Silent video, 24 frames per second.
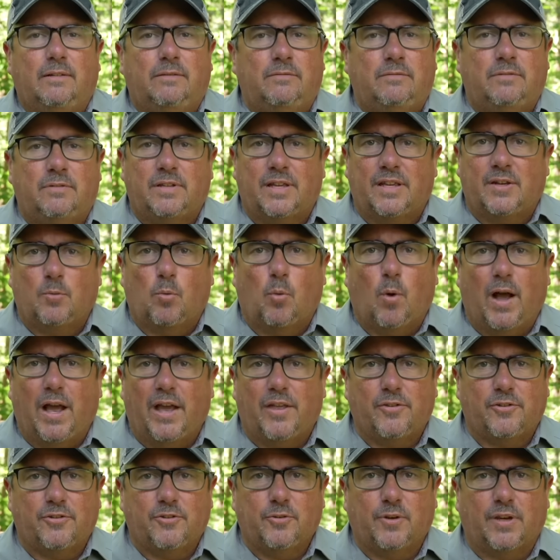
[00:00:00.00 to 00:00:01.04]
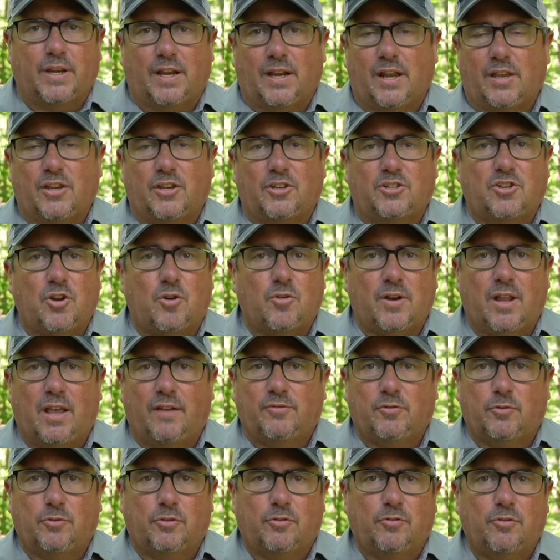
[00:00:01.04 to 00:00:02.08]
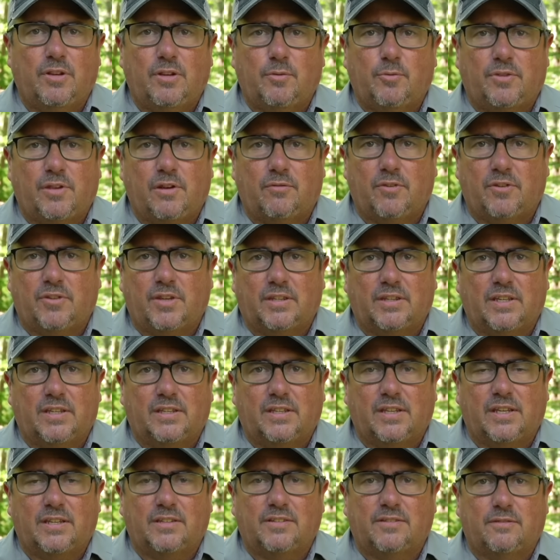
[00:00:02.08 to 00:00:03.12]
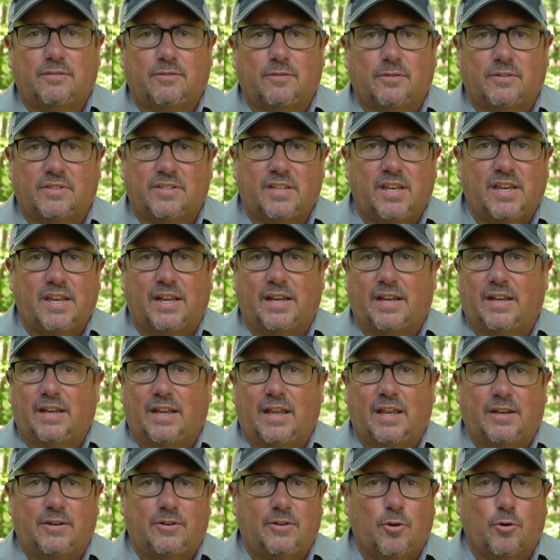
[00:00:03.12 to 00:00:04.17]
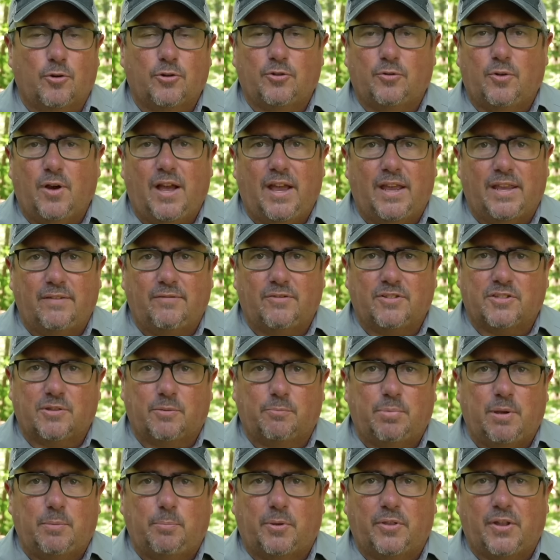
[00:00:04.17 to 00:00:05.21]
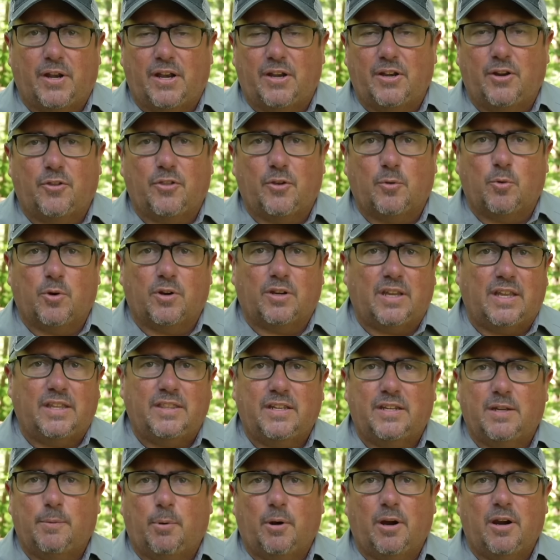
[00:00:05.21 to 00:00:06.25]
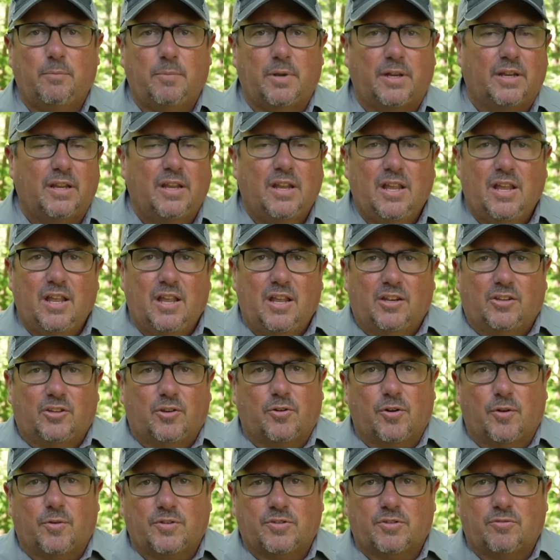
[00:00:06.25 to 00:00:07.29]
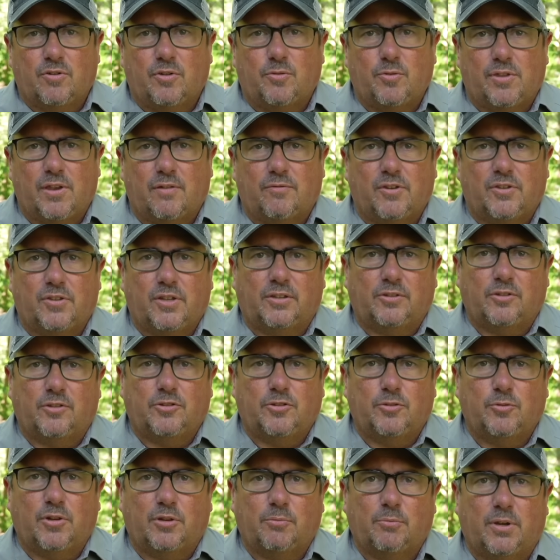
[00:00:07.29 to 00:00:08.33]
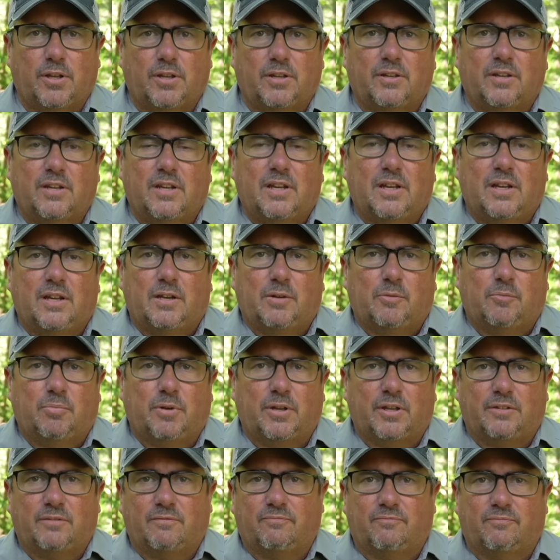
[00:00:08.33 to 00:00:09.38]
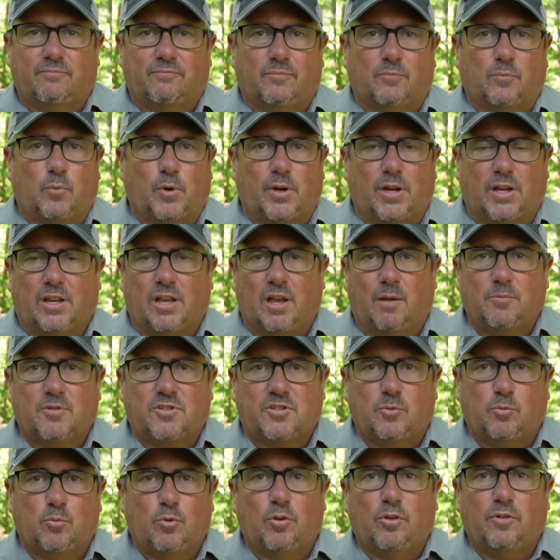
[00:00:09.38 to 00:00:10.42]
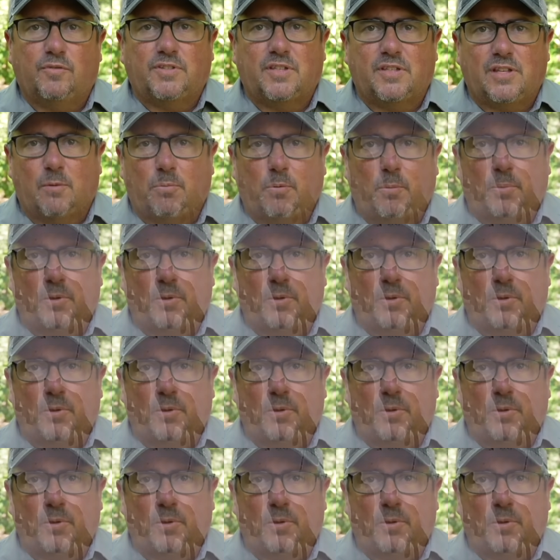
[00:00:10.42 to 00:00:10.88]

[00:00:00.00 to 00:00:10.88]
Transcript: and why they're doing it. Now, you don't have to agree with everything that they say, and nor do I. Even some people that I know that work in the department don't always agree with everything they're doing. But, but when it comes to wolves in the Upper